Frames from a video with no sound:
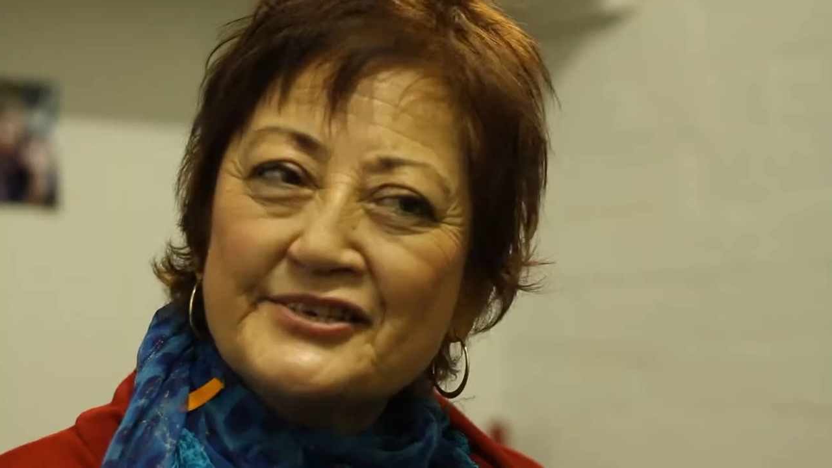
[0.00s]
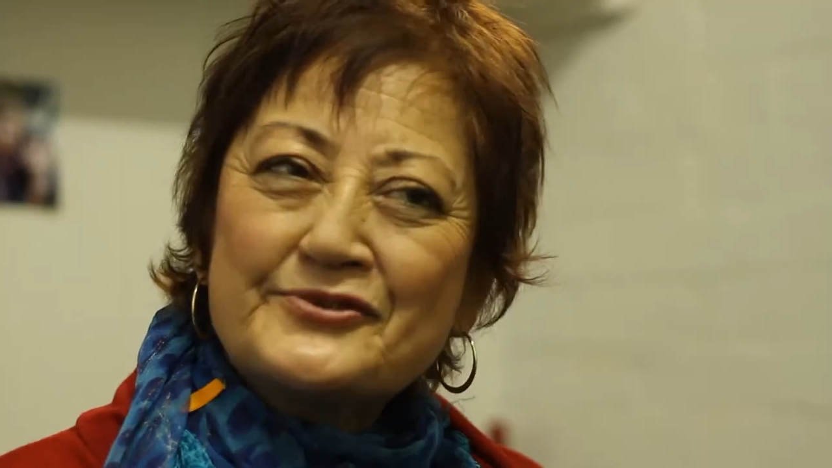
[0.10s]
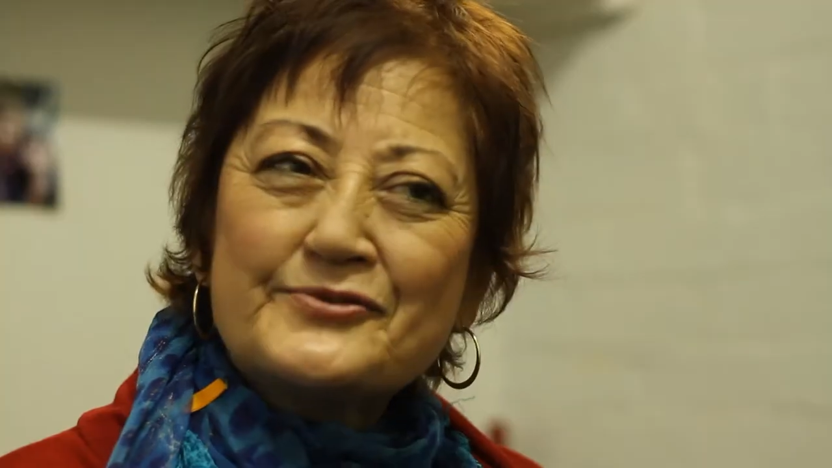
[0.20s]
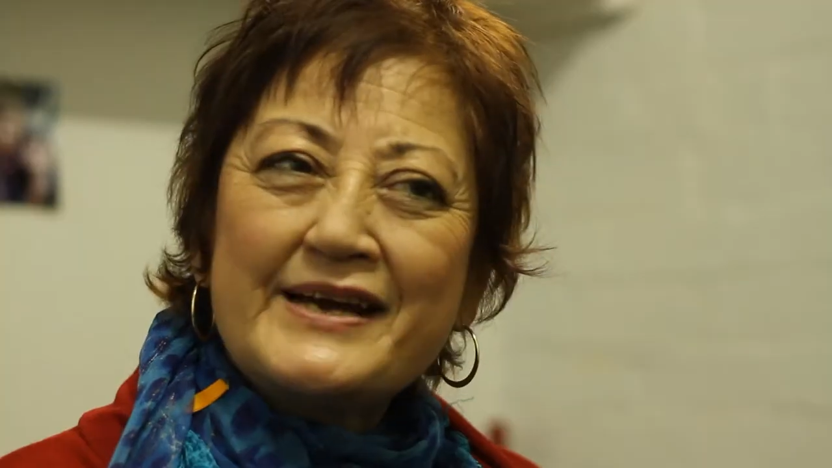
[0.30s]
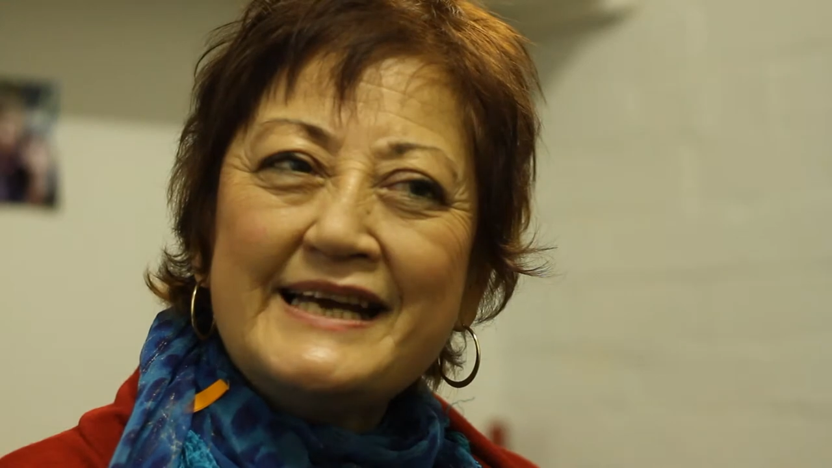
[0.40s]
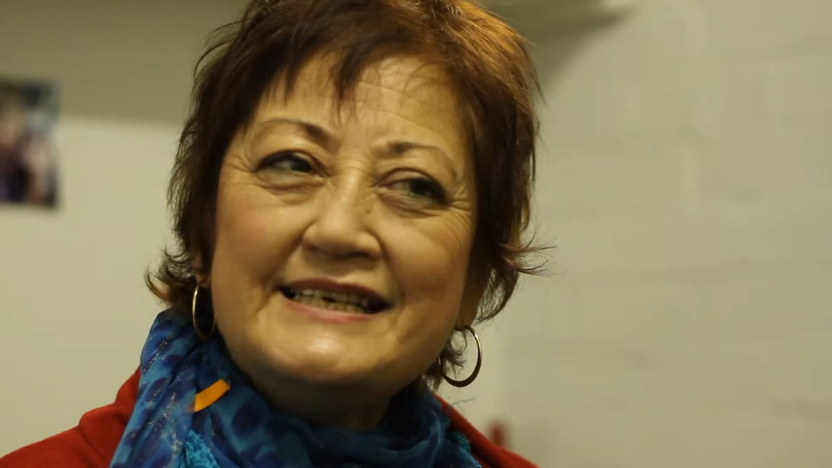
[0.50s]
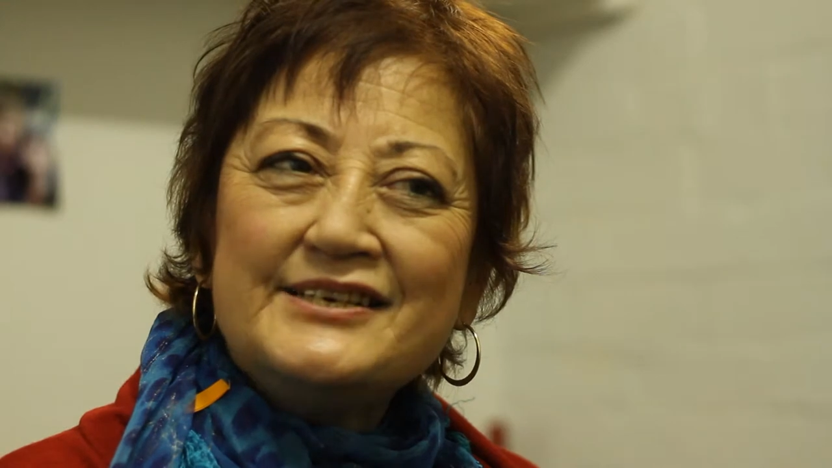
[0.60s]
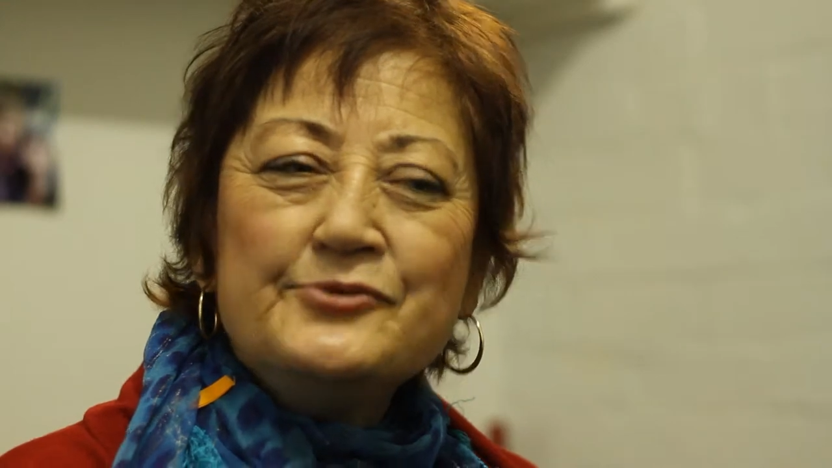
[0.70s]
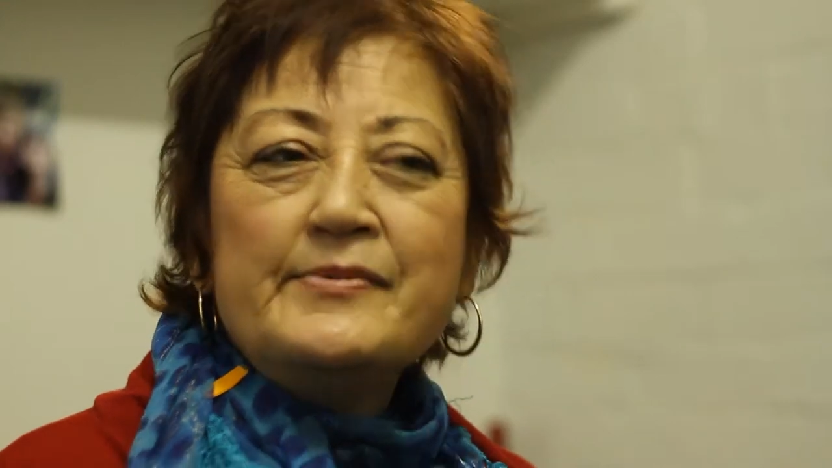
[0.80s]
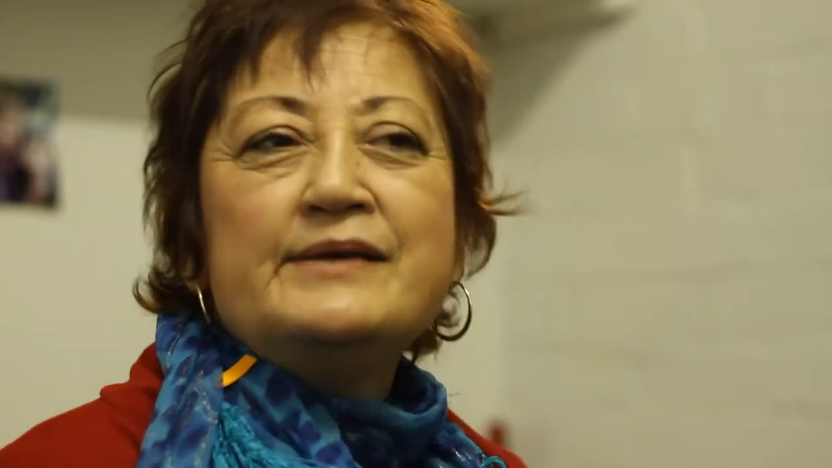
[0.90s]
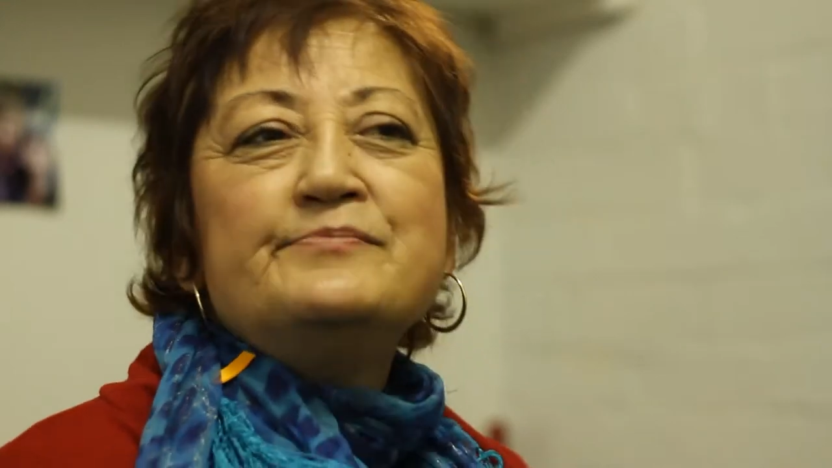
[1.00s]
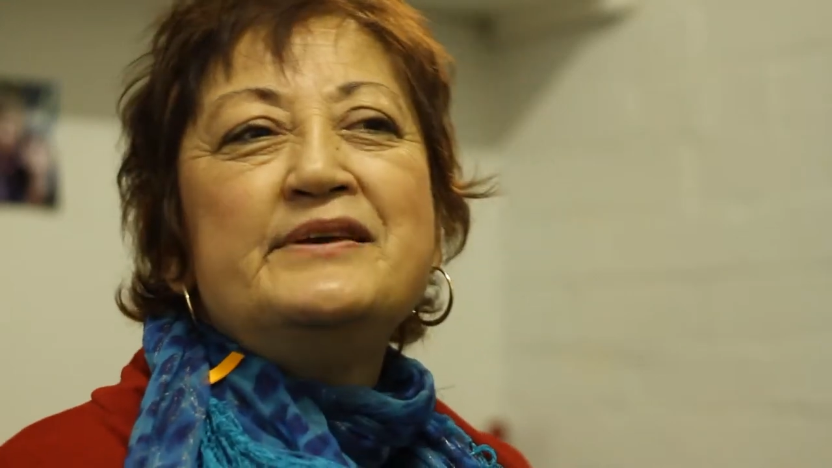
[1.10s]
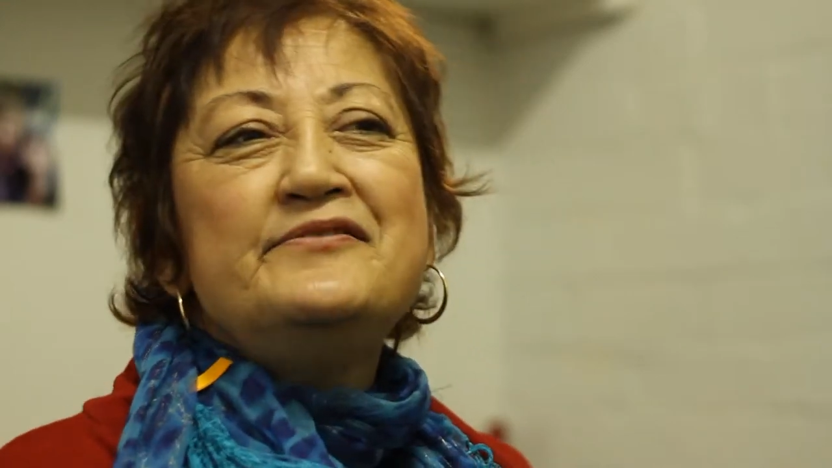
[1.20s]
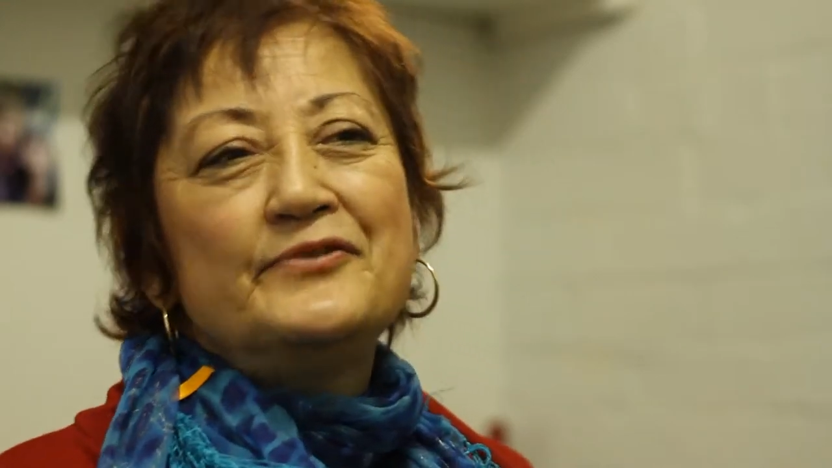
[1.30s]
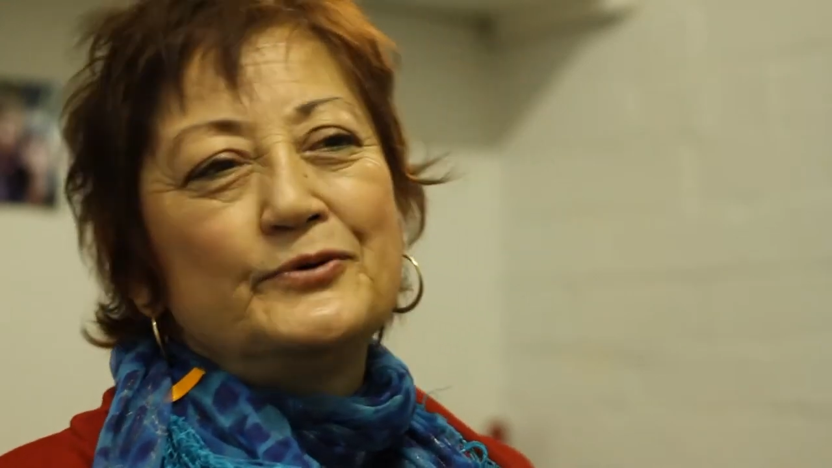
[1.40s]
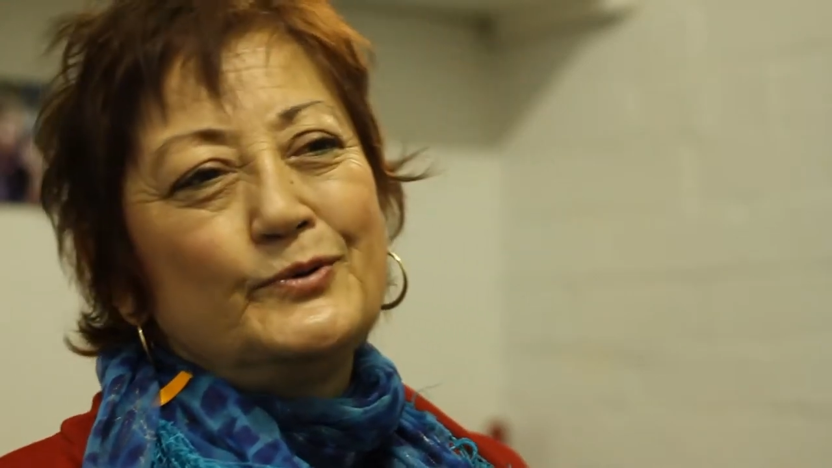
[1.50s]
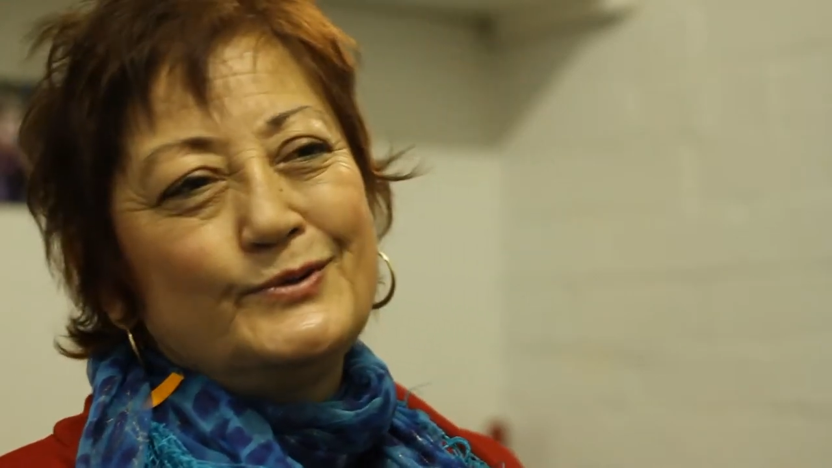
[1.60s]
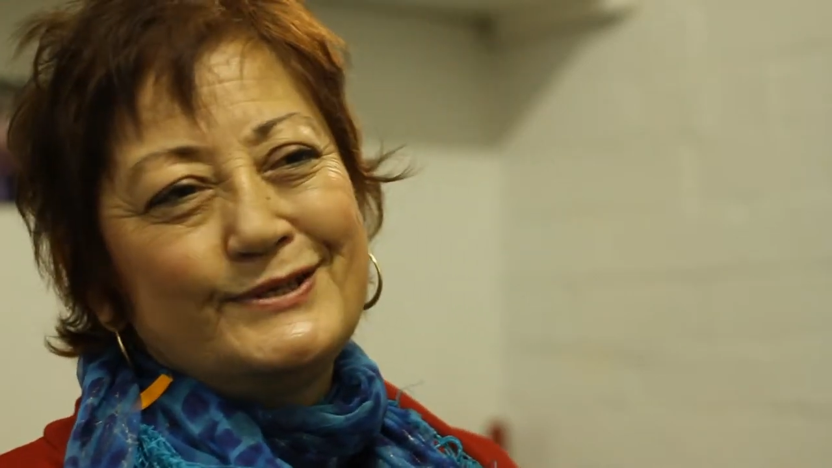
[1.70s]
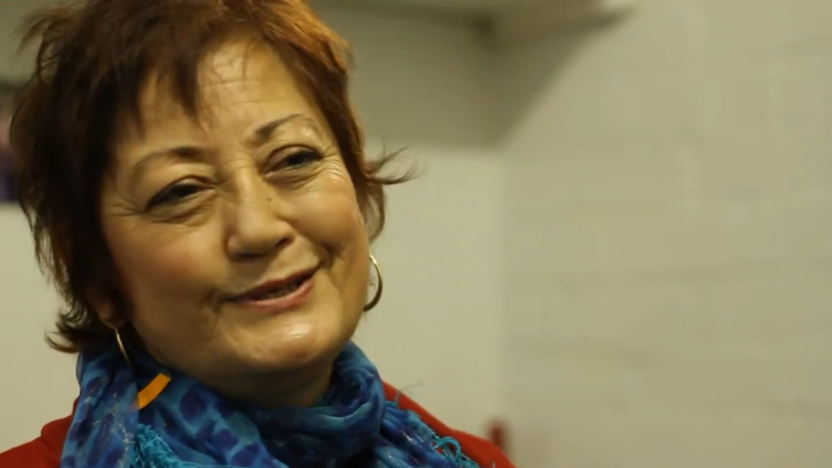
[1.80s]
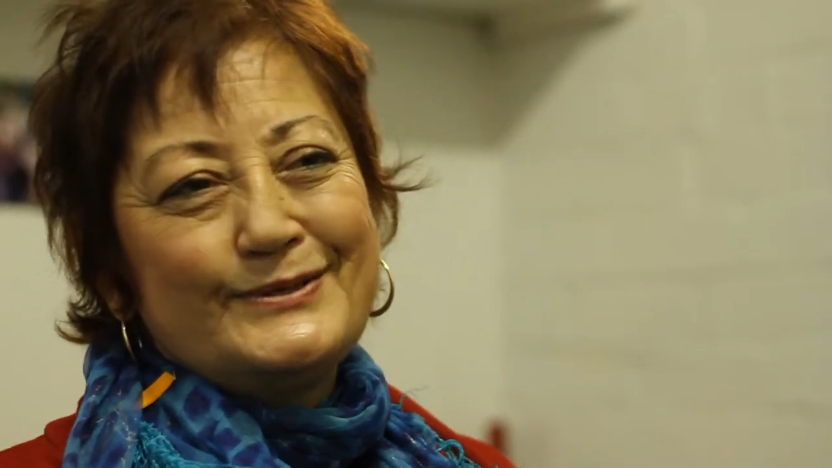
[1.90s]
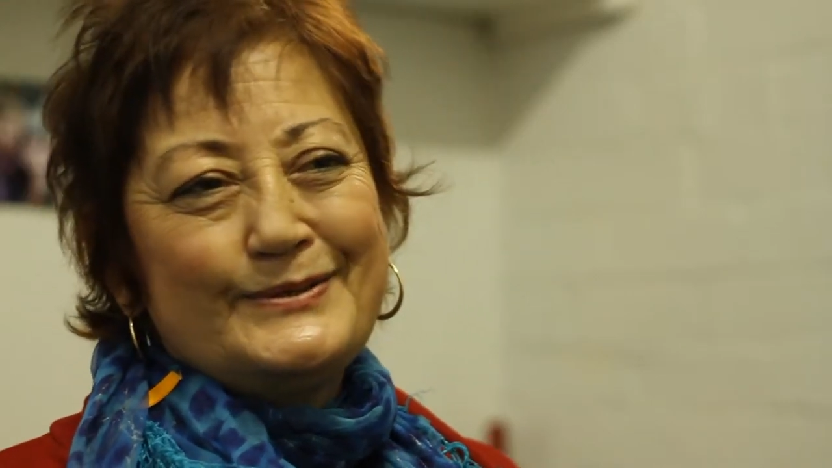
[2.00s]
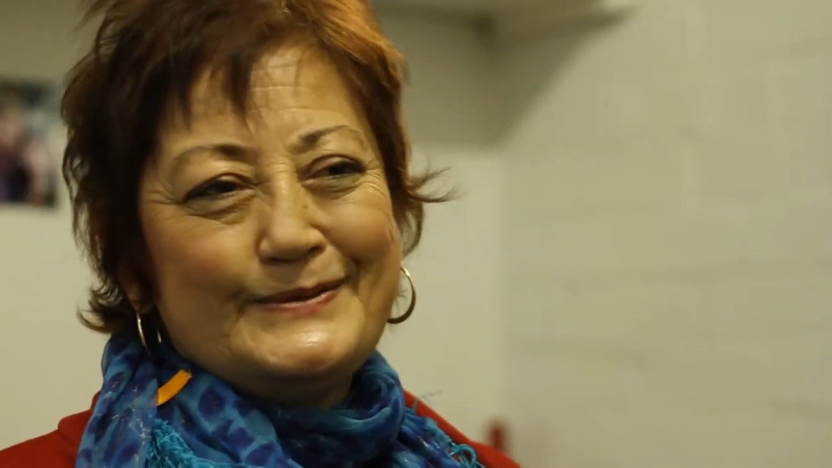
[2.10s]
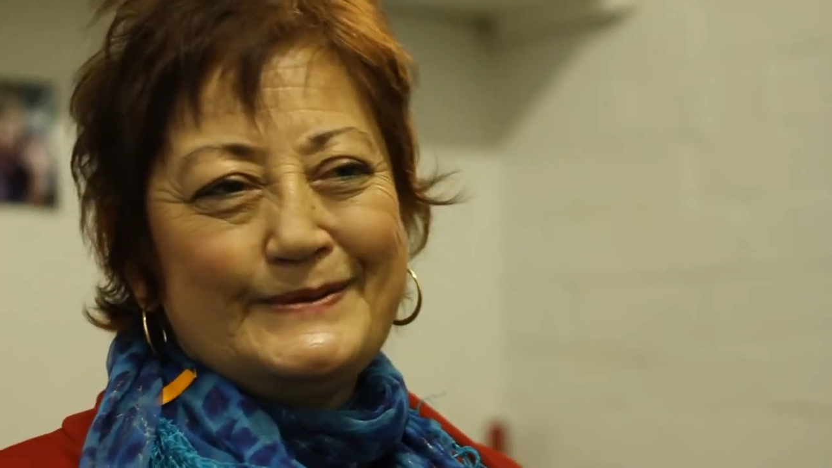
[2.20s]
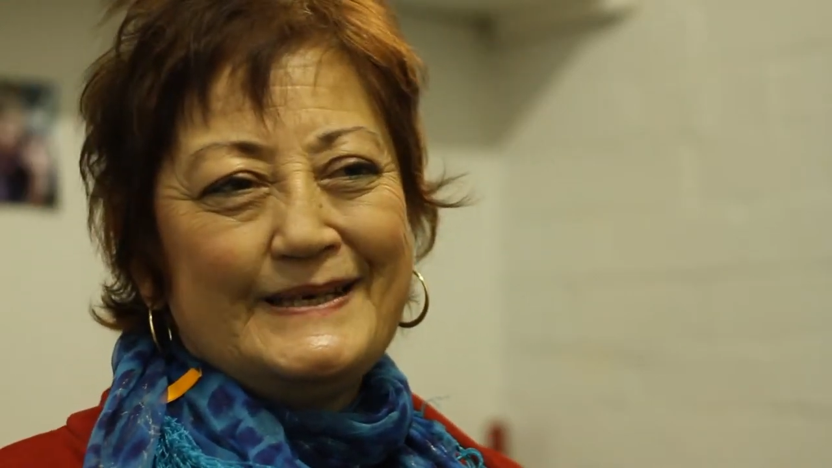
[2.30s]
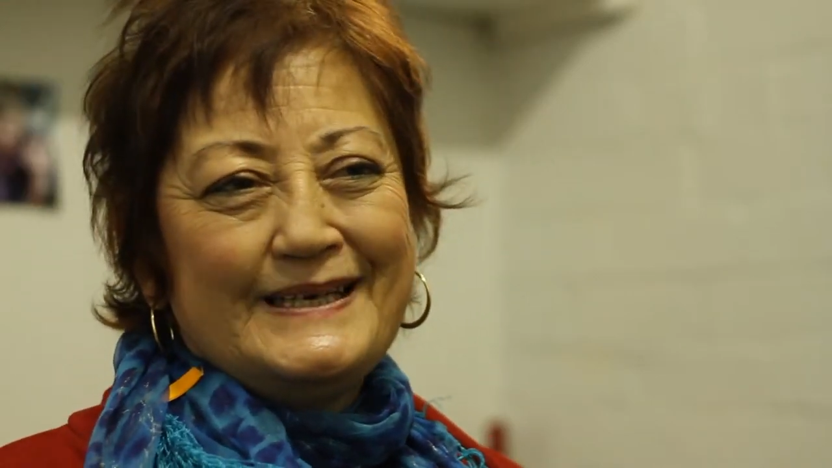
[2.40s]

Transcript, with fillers: it great? You made me feel good too